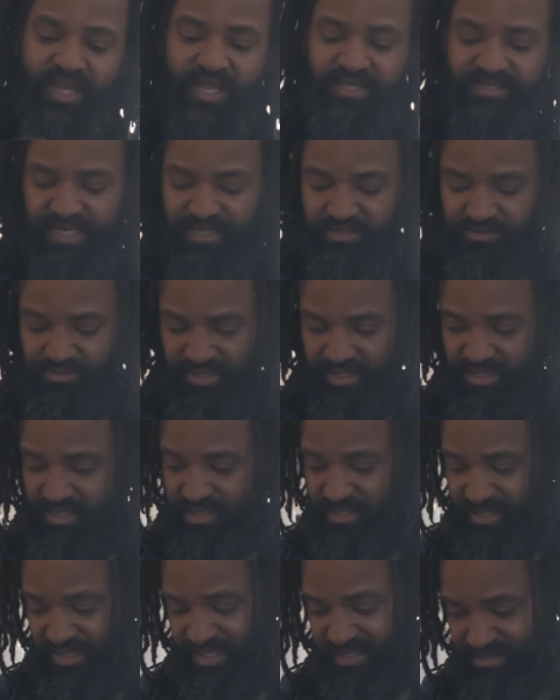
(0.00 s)
It's like today,
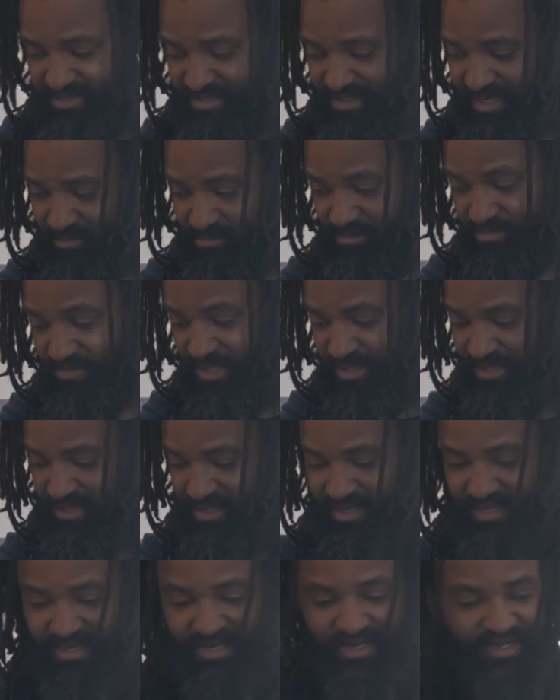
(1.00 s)
yes, I'm
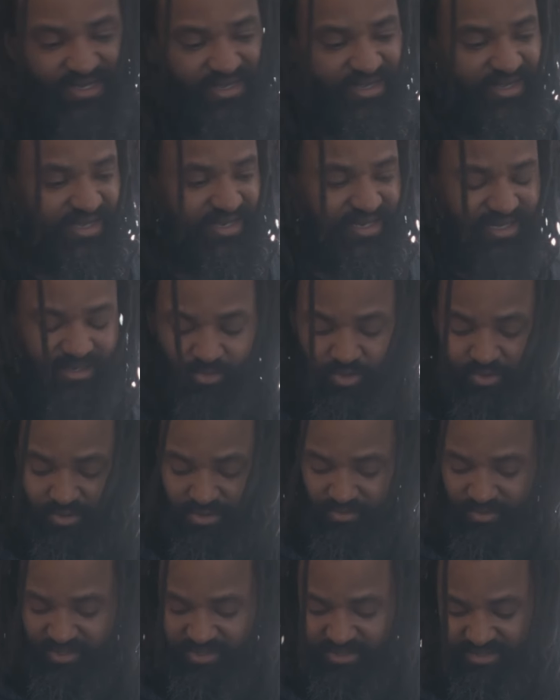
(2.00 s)

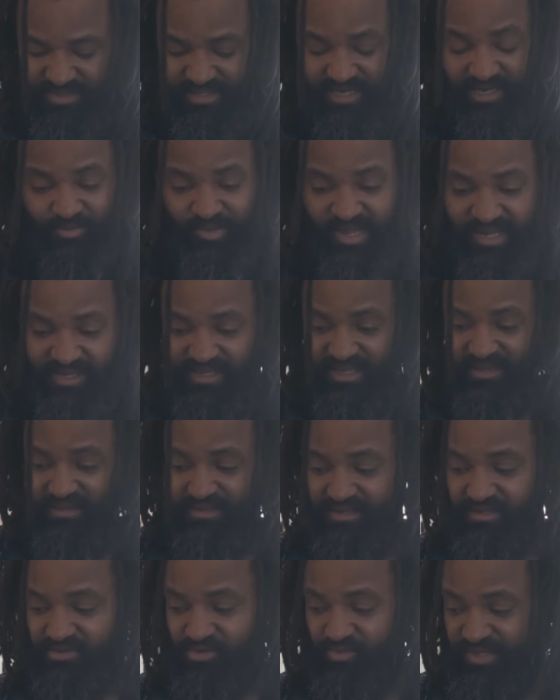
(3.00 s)
enamored with Pack. I
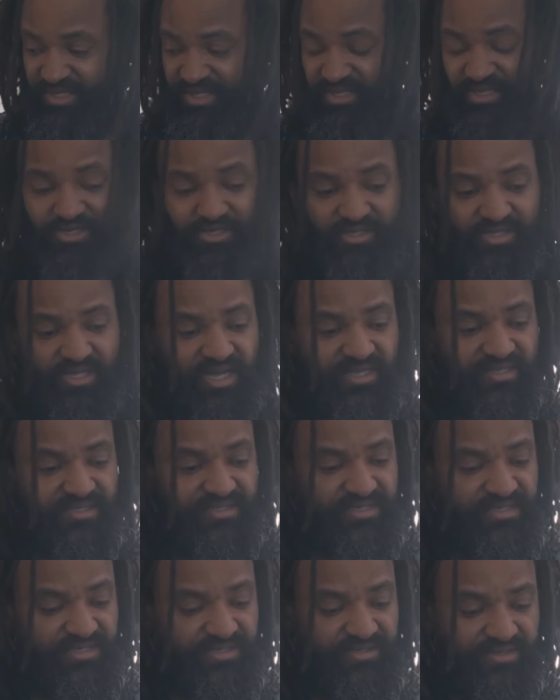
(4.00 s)
think they are making good,
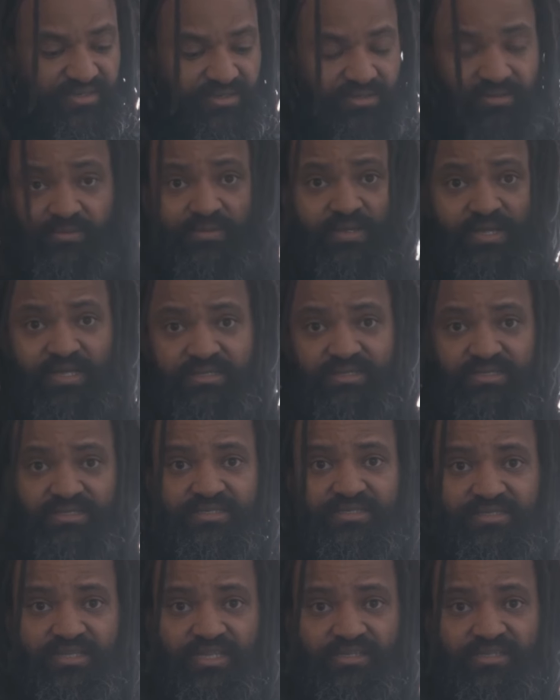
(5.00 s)
honest gear. This
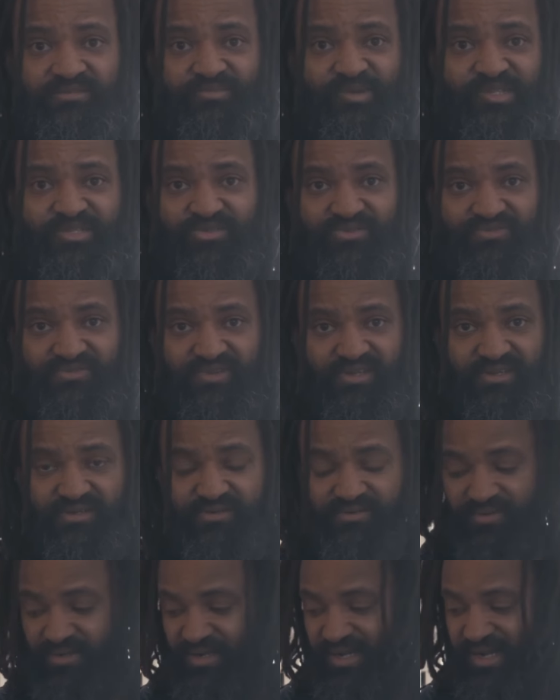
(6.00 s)
is not a sponsor
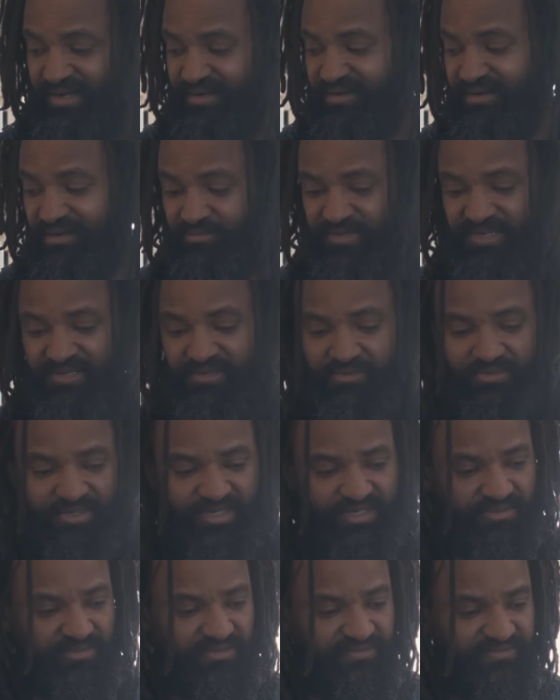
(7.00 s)
video at all, by the way. I
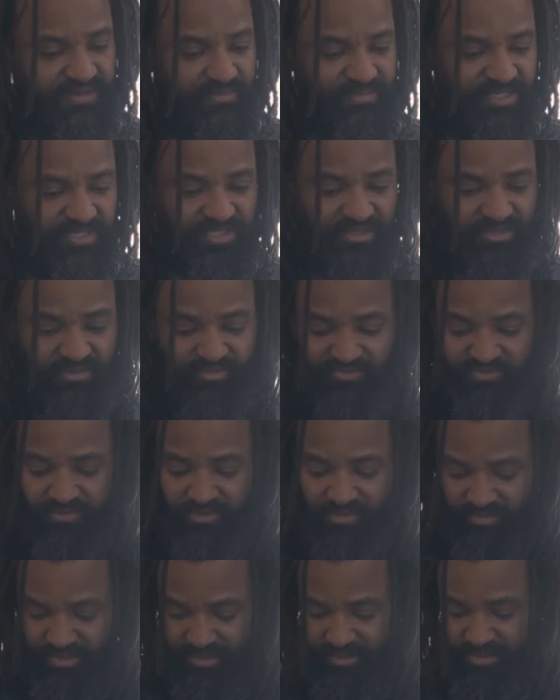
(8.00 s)
don't know if I mentioned it
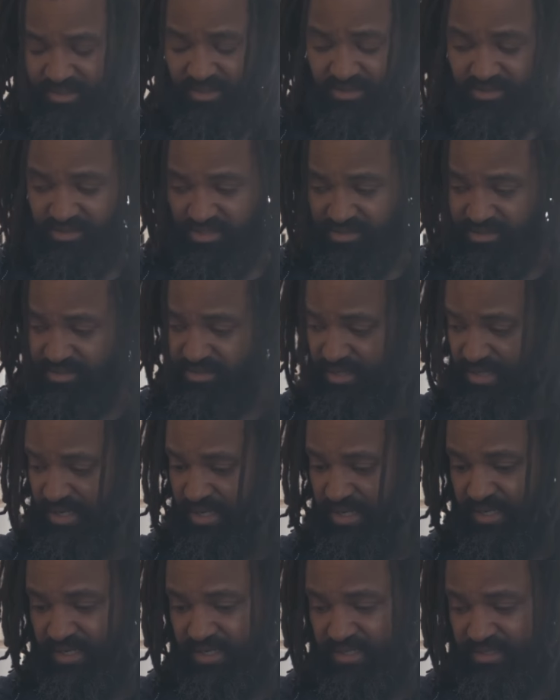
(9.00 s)
before, but just
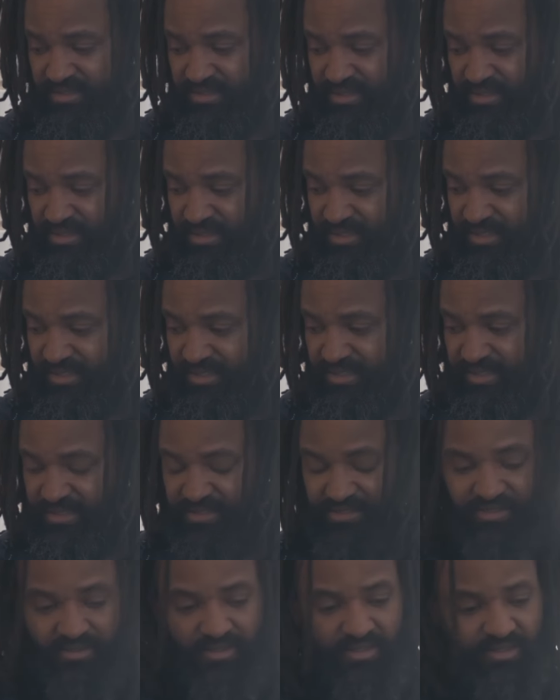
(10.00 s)
saying again
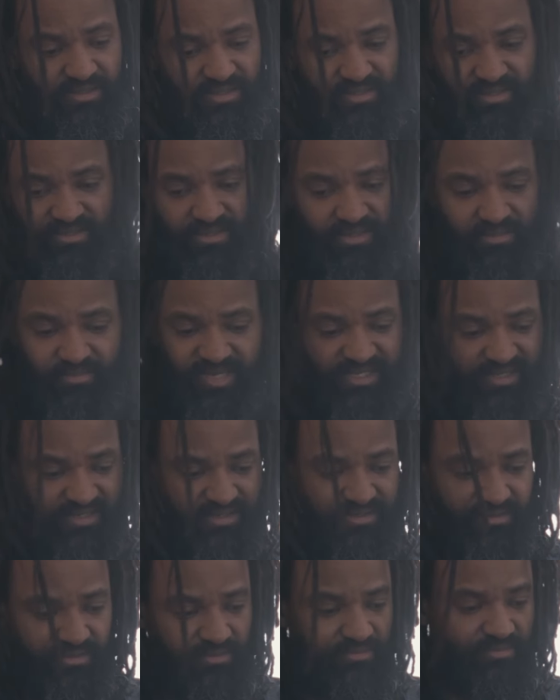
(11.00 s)
here, this is all my
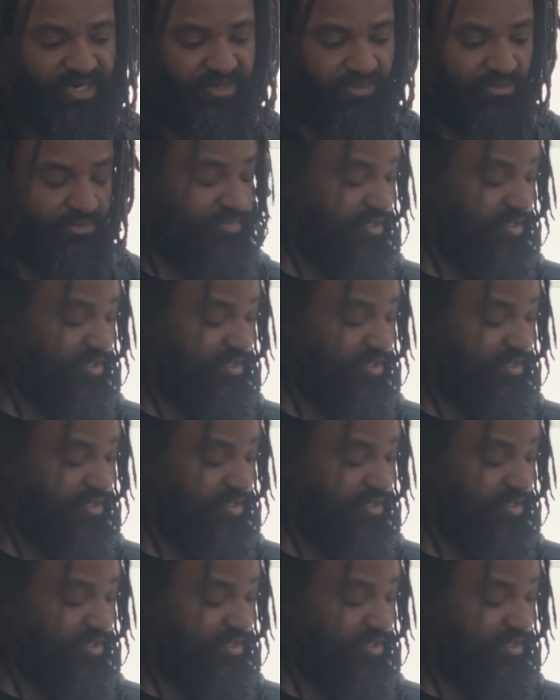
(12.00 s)
gear, my own